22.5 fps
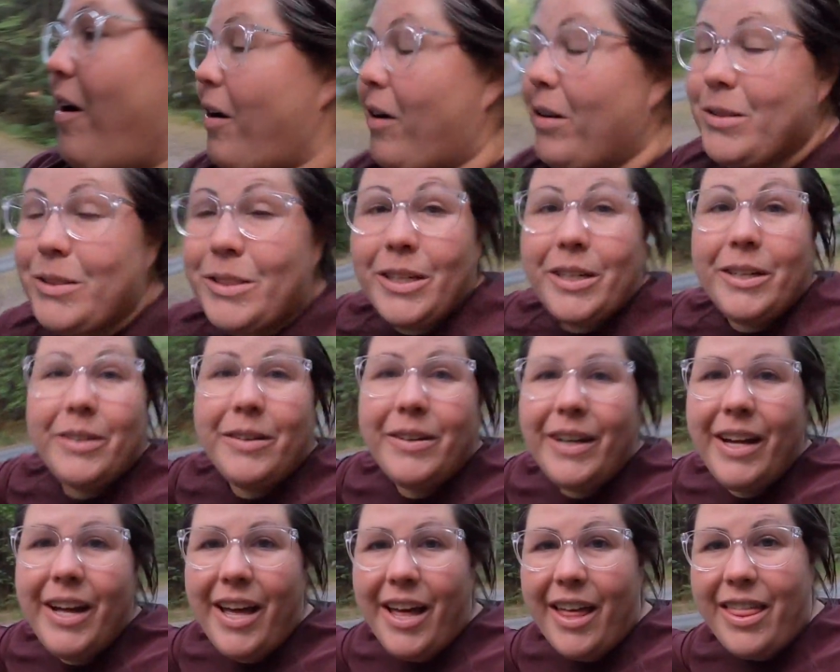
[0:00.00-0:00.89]
Also,
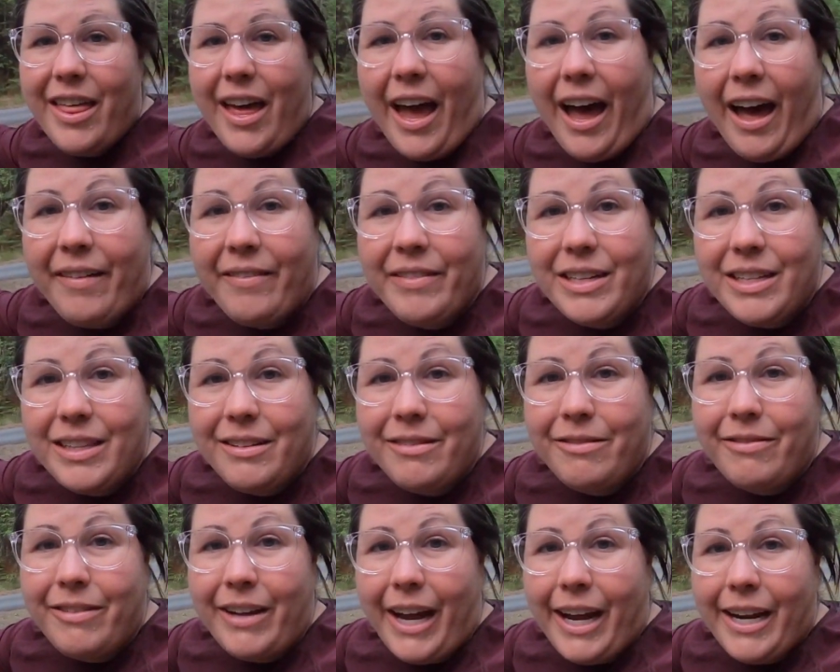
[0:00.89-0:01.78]
having the
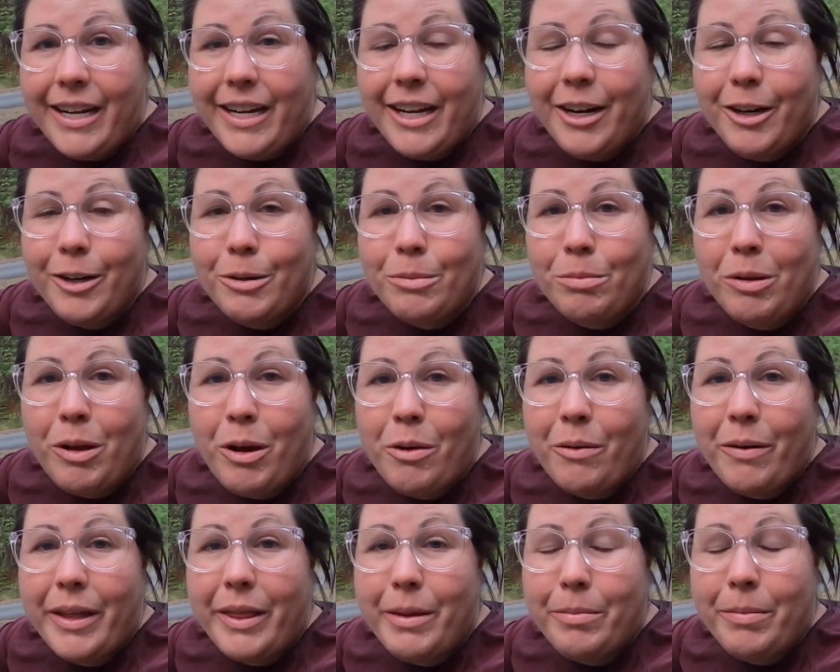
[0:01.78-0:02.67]
fan here to blow
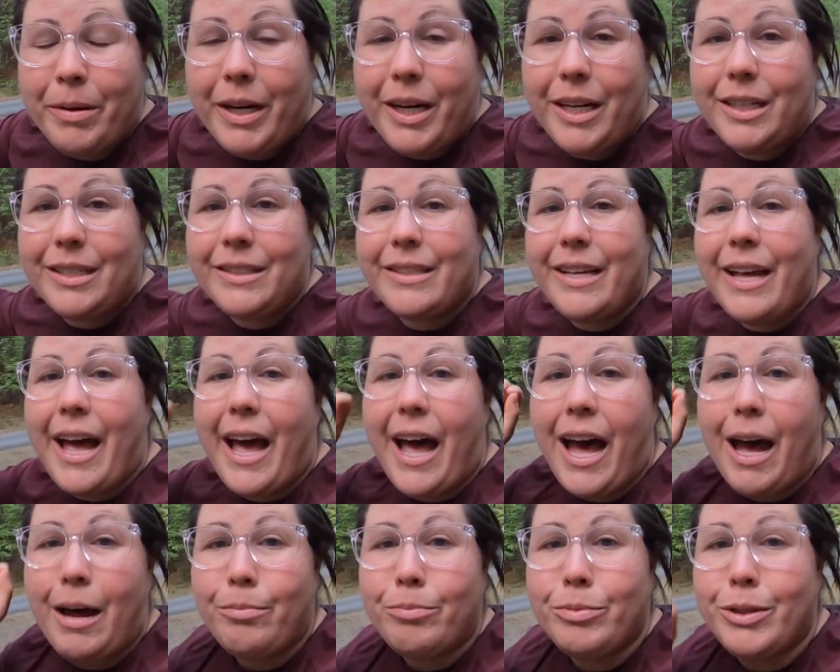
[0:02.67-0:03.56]
away the bugs,
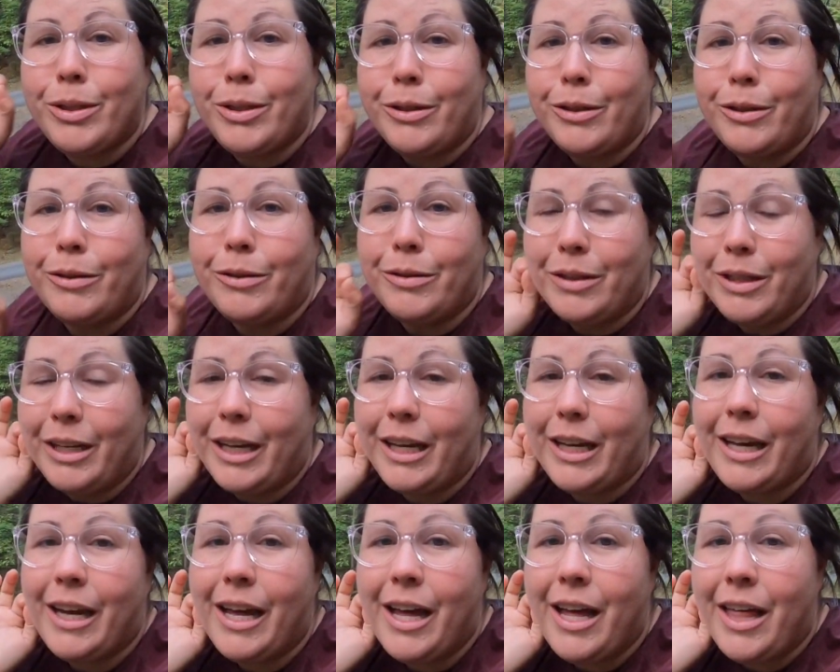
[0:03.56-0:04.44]

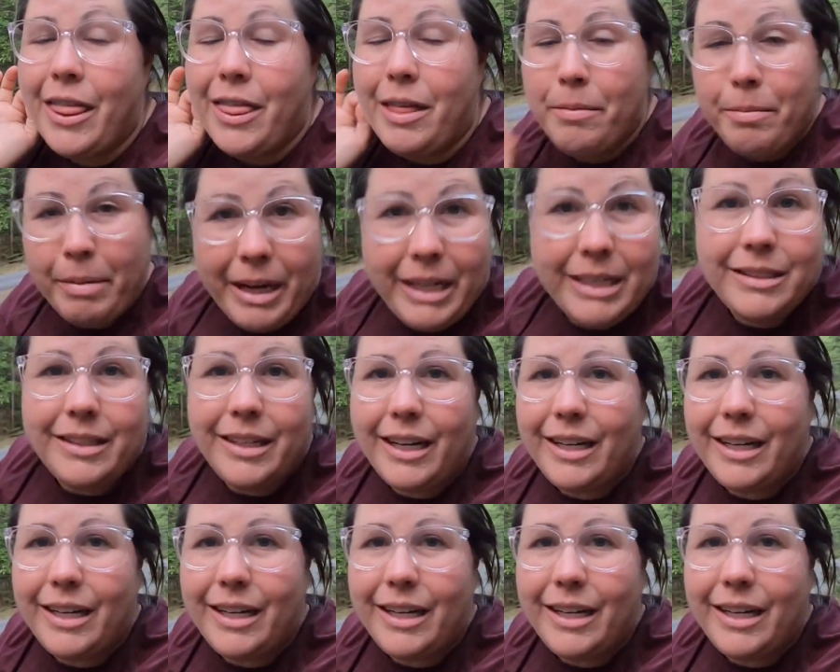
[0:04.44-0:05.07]
absolutely the best